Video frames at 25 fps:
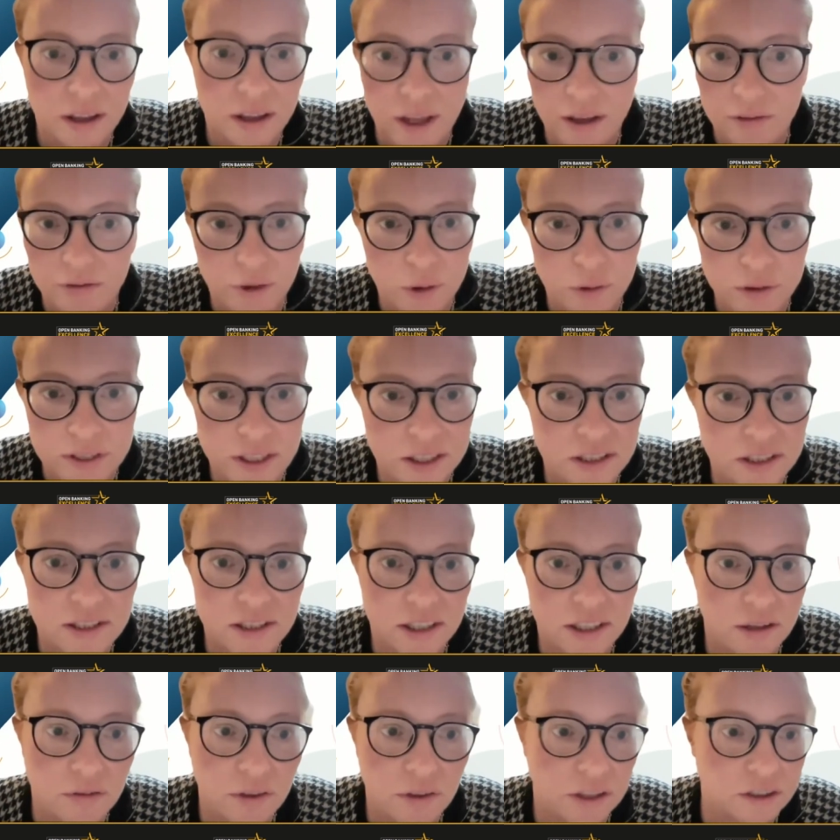every
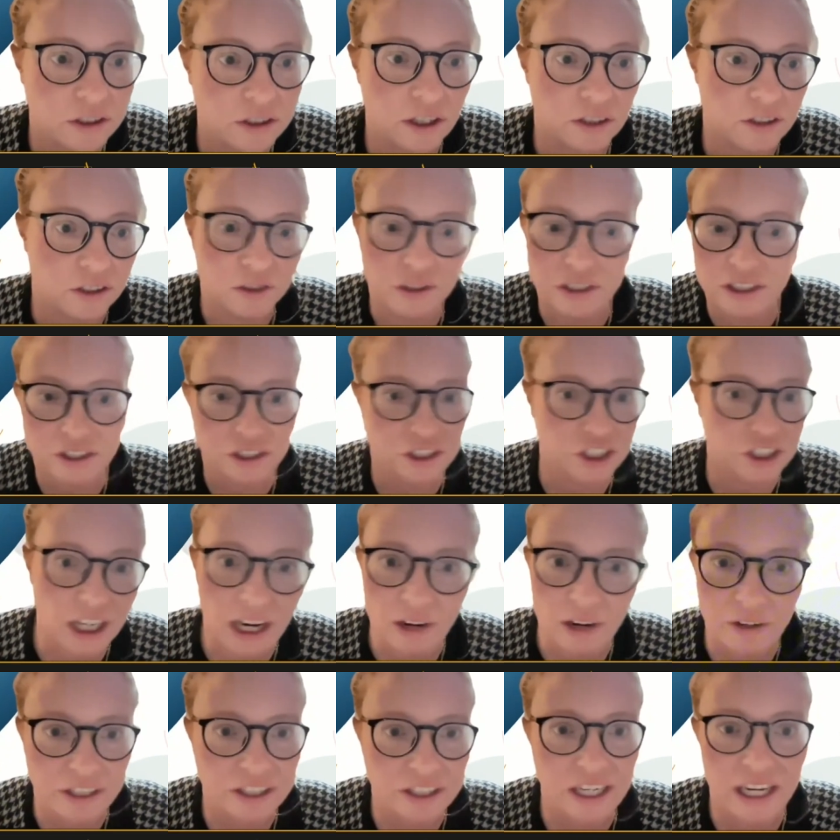citizen of those countries is
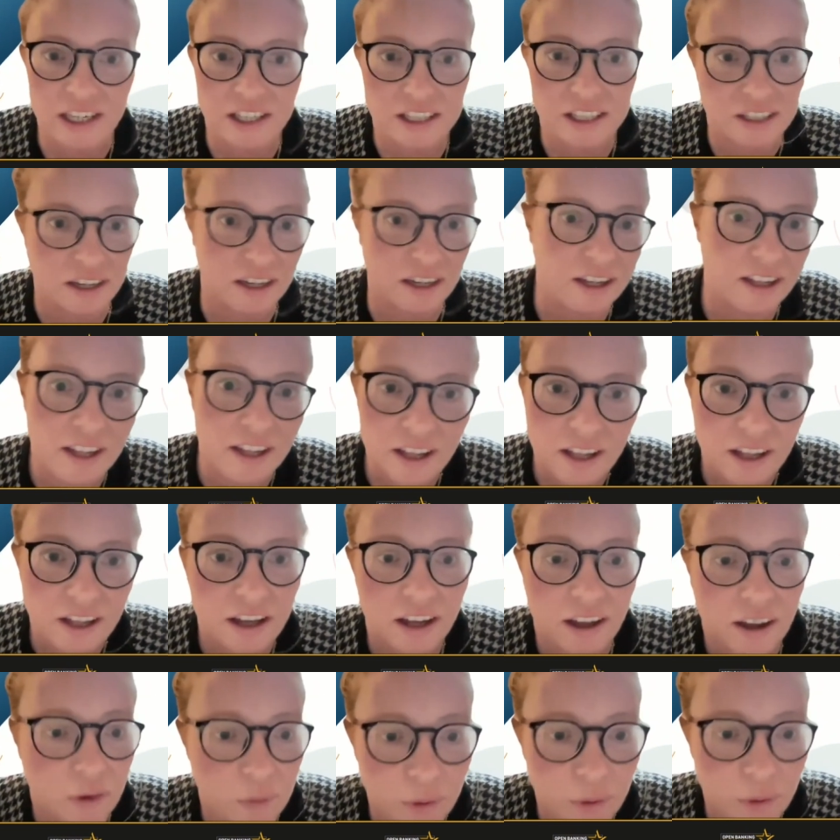sharing data
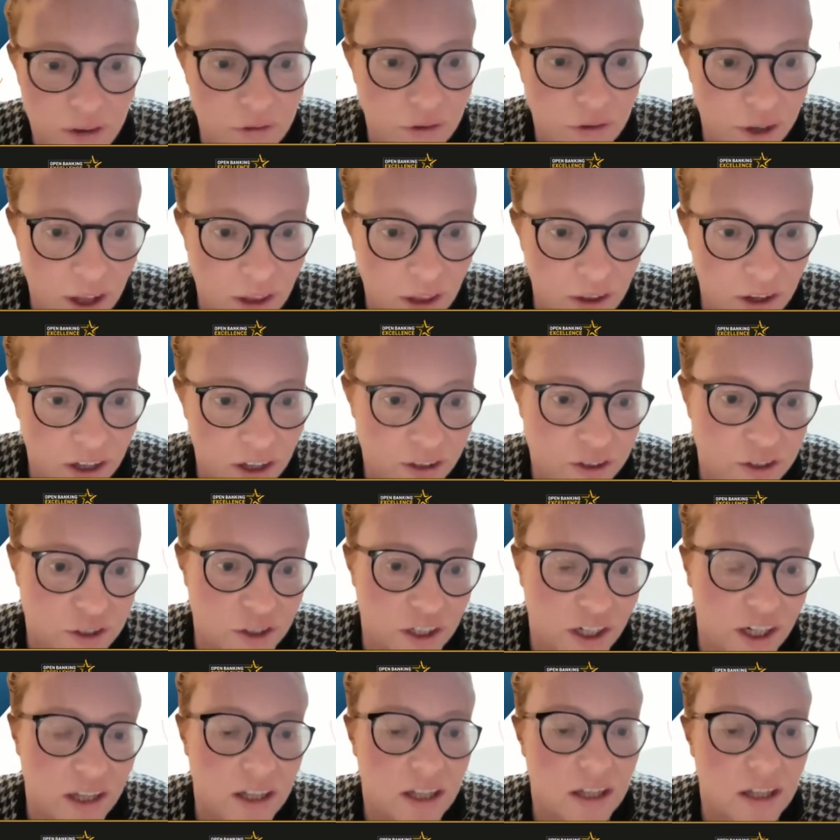with every other
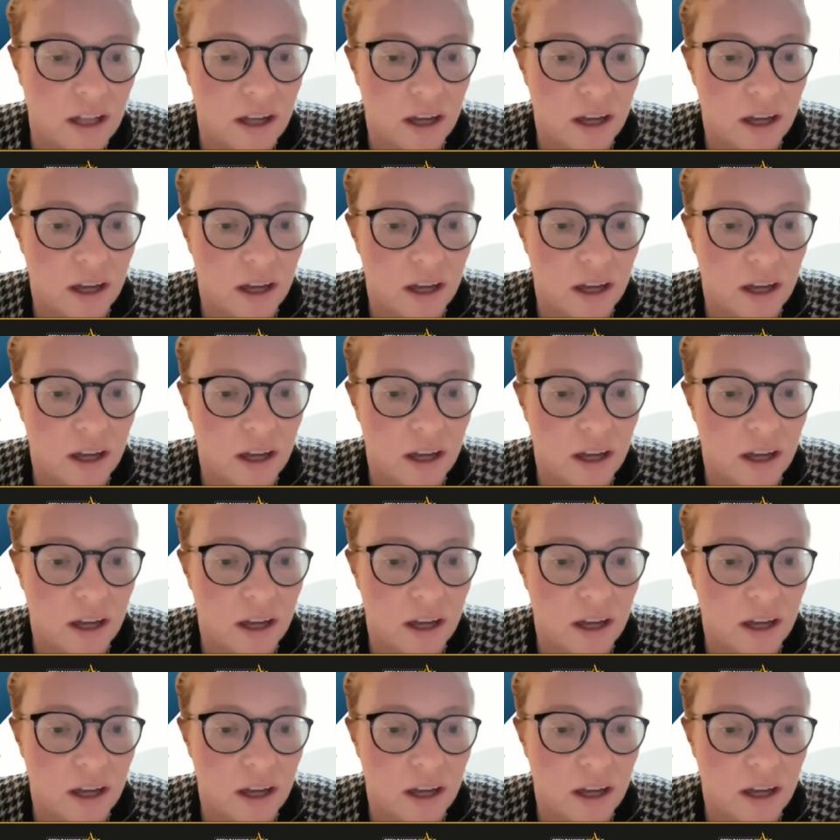country.